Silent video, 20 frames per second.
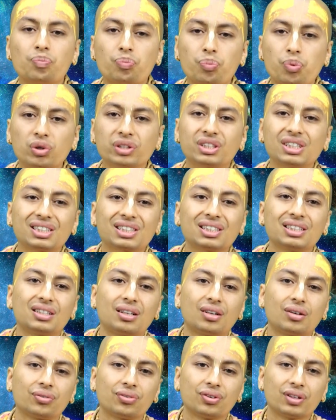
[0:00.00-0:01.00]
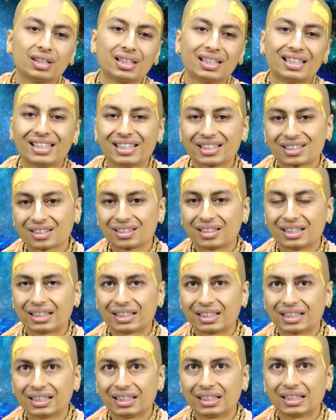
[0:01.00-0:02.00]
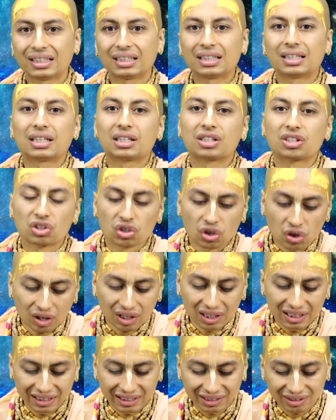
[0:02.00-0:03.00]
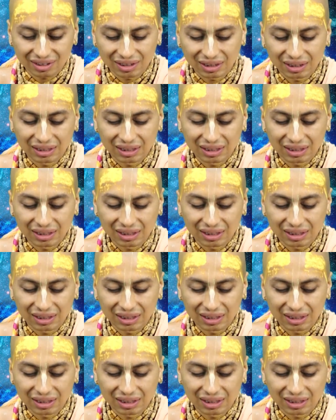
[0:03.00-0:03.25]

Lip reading: position of eternity, knowledge